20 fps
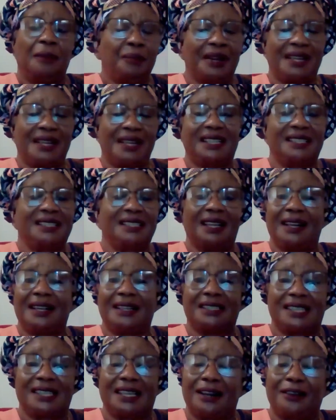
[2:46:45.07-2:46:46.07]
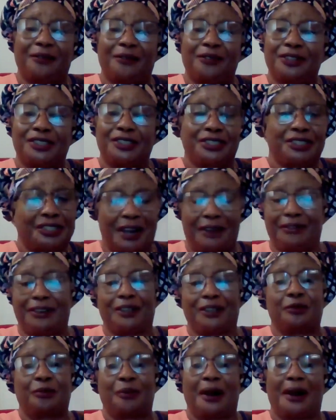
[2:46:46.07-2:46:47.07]
President Ellen Sirleaf is
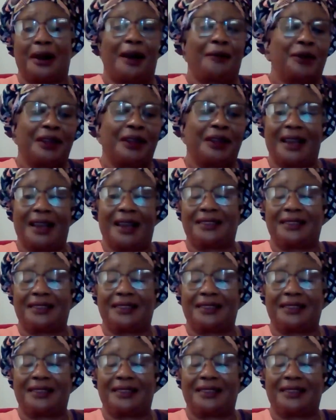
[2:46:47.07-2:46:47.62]
traveling to Malawi.